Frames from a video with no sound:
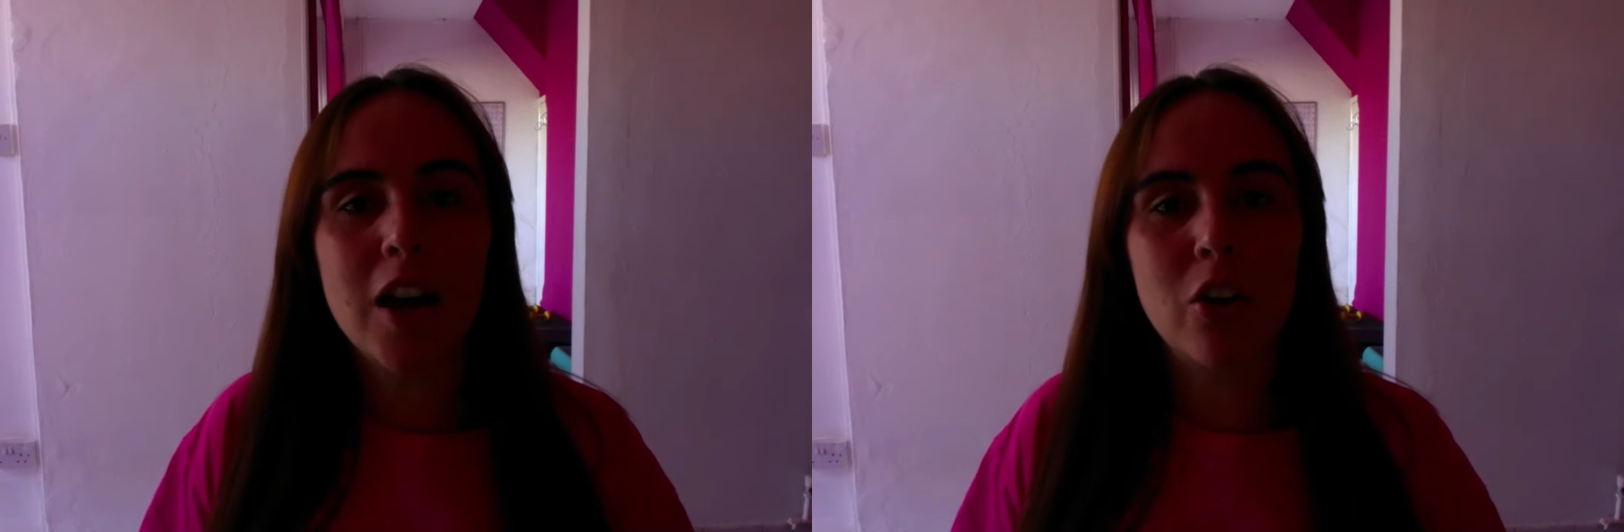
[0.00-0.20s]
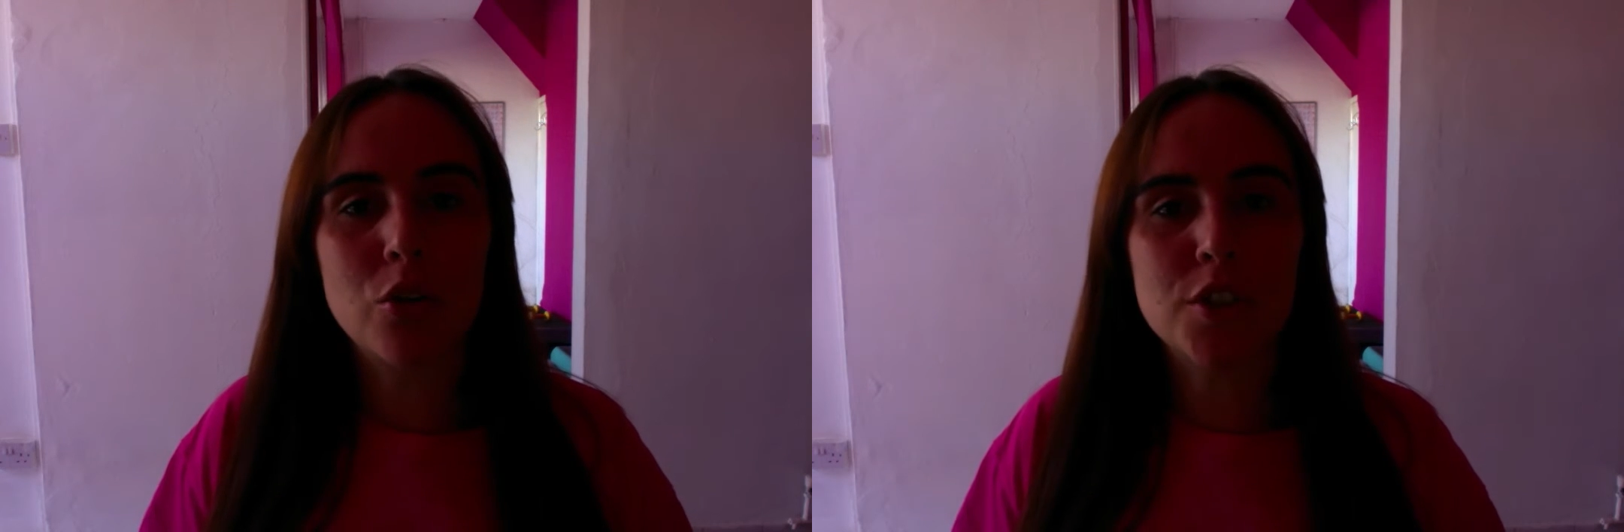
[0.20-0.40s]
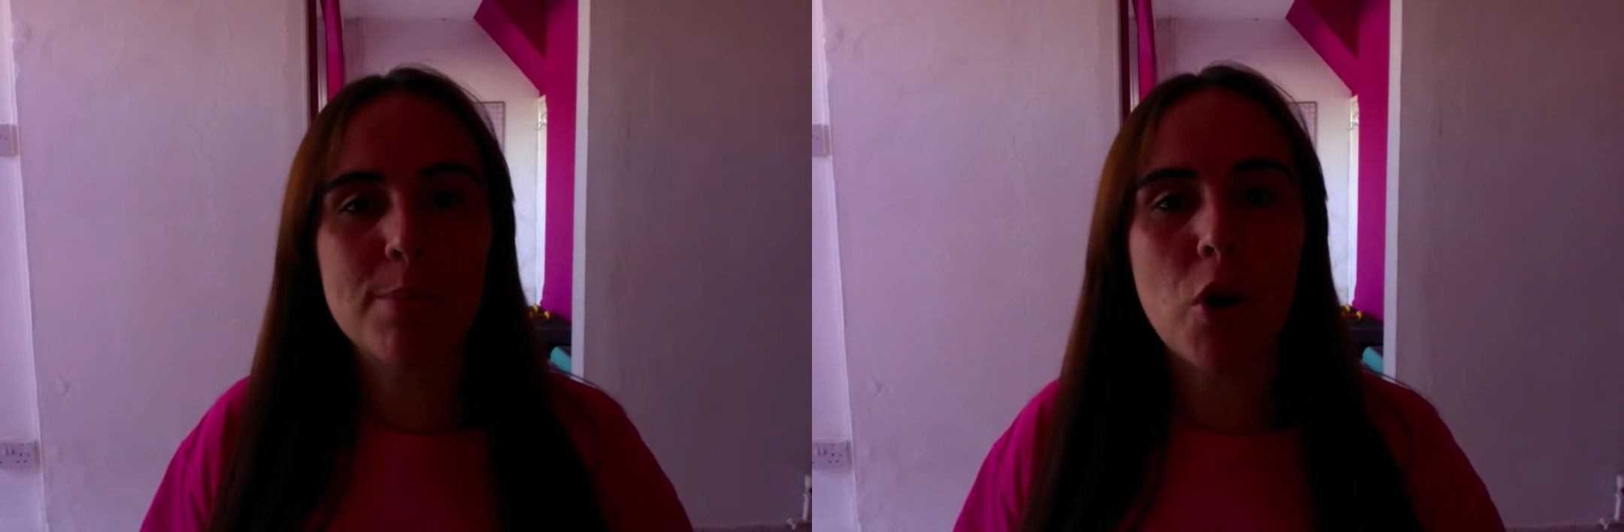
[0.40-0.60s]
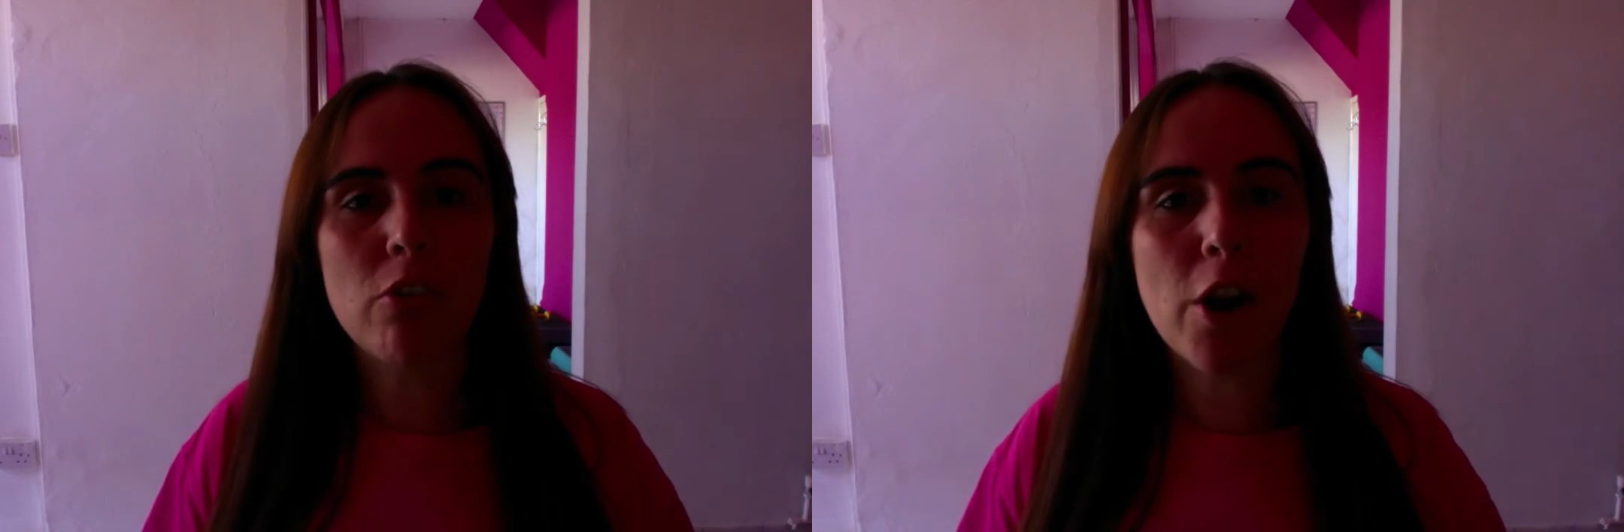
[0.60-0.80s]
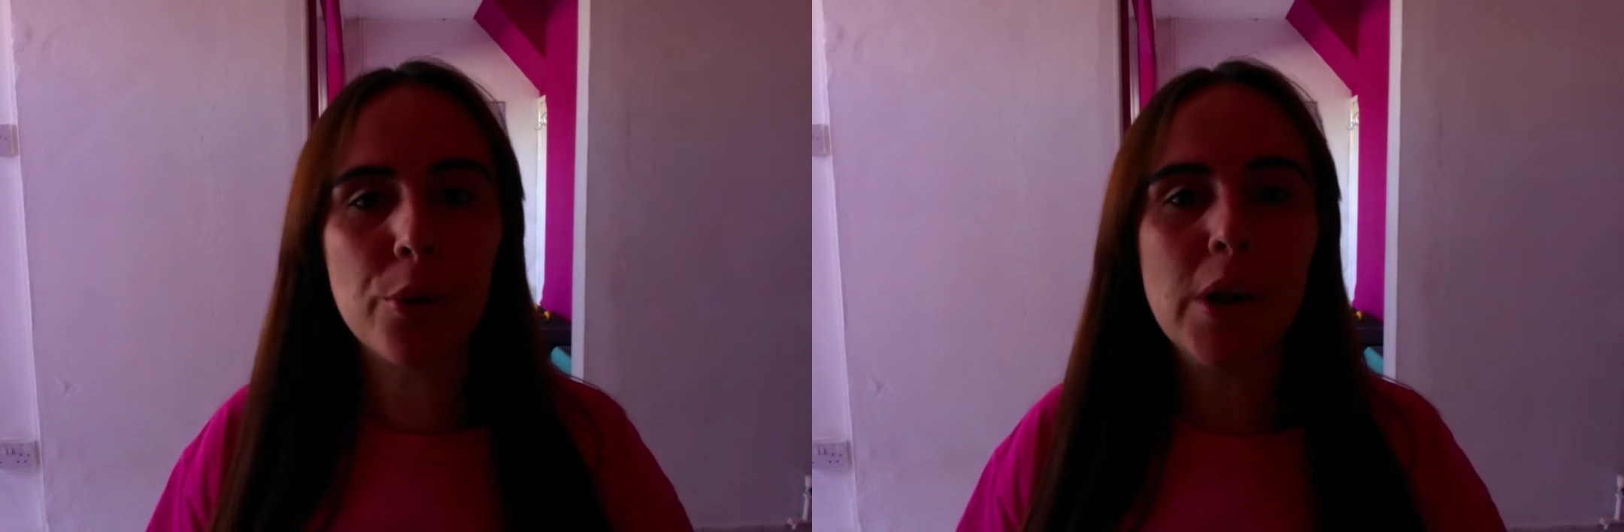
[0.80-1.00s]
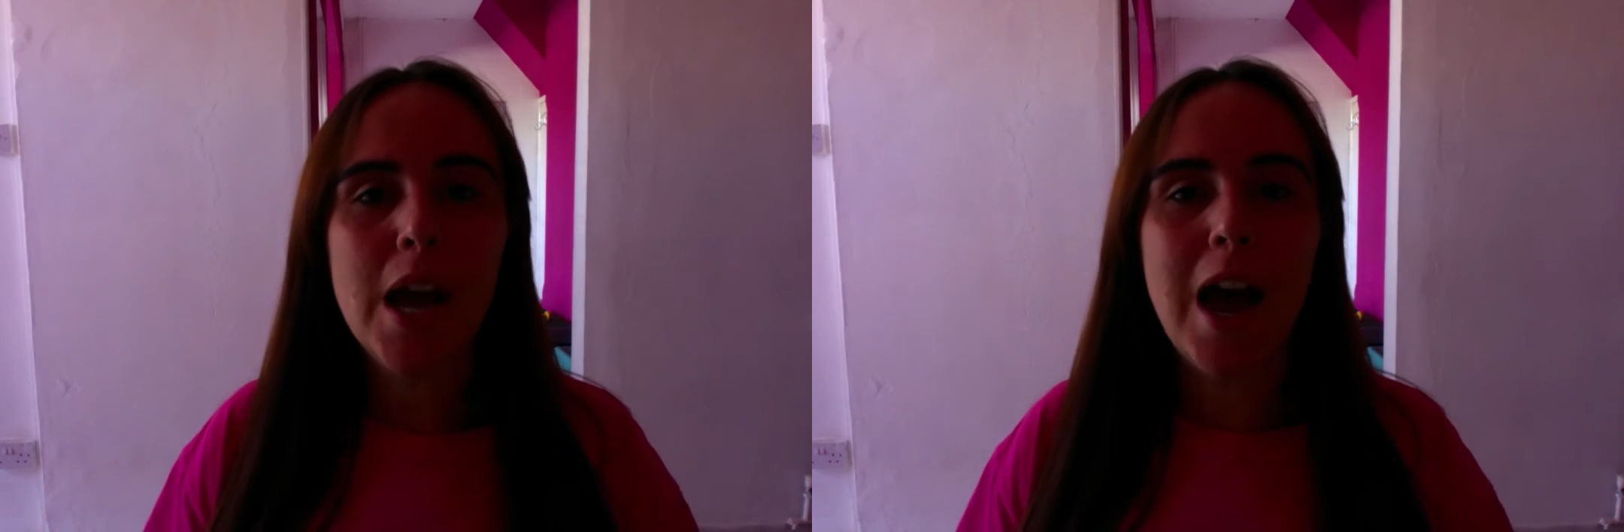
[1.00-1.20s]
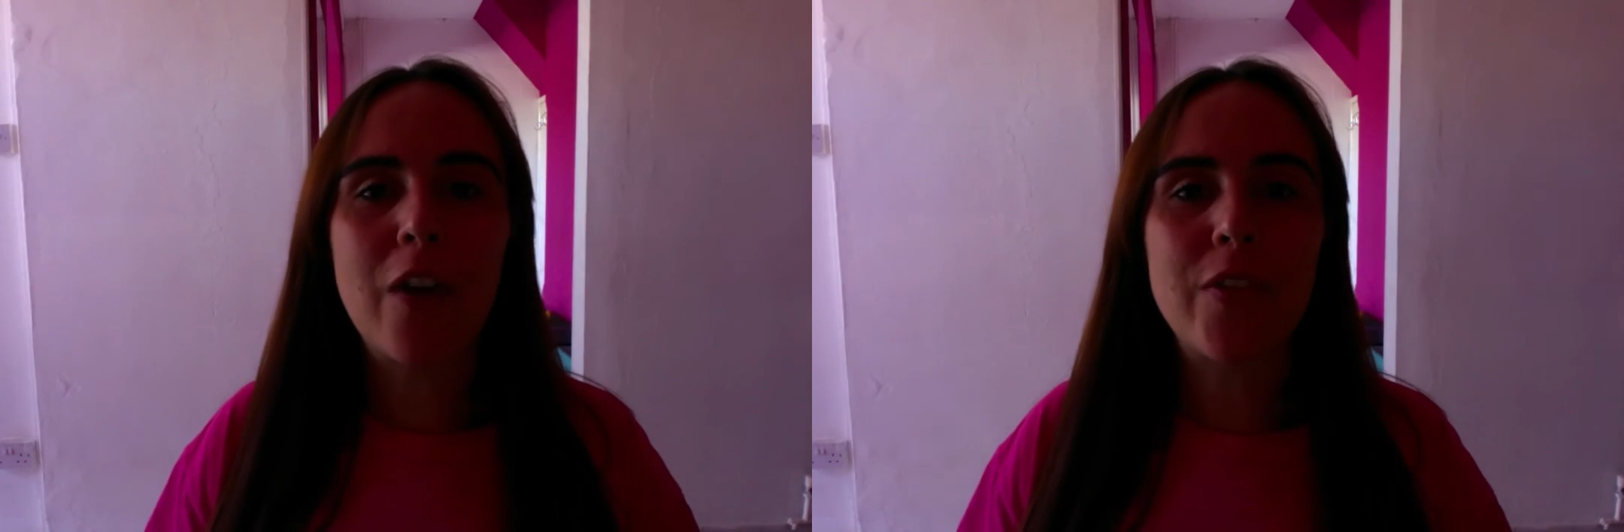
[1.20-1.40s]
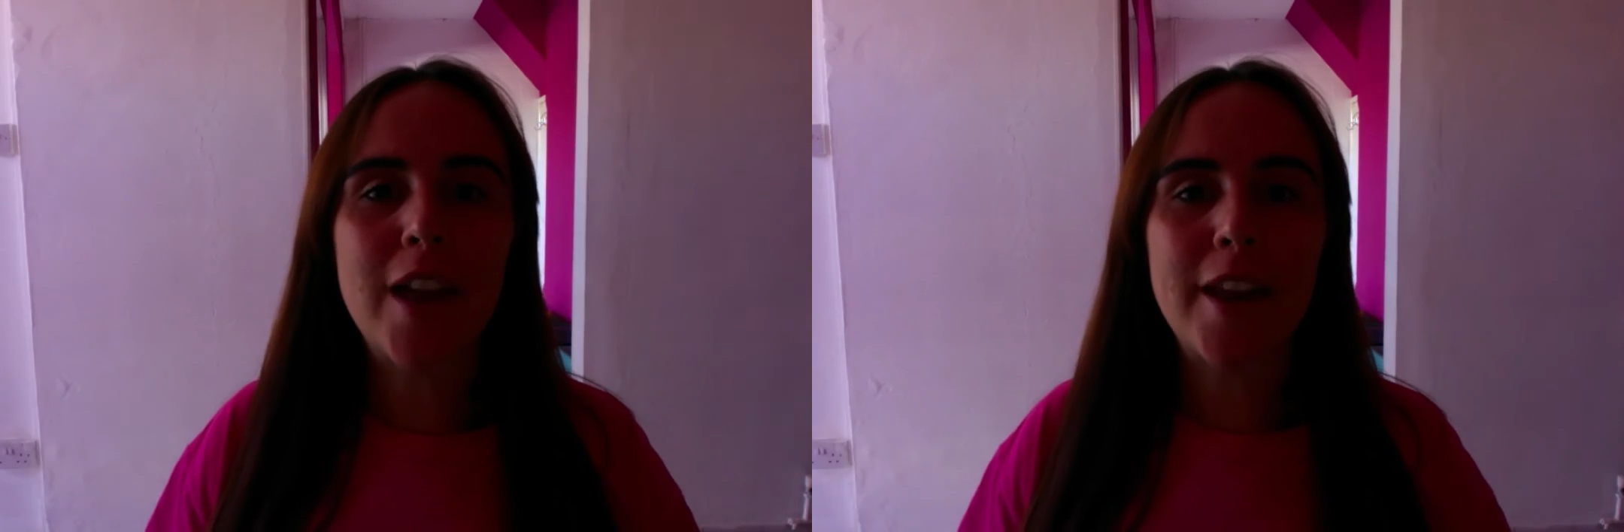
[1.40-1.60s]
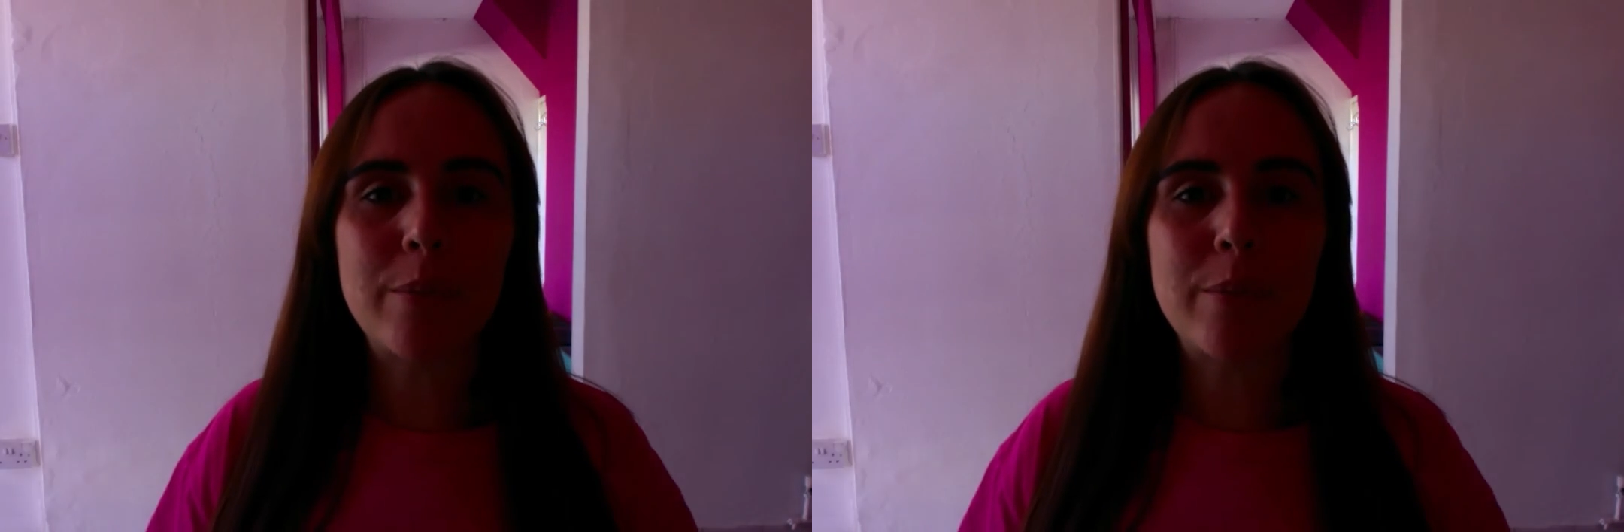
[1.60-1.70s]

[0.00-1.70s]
or tomorrow, and then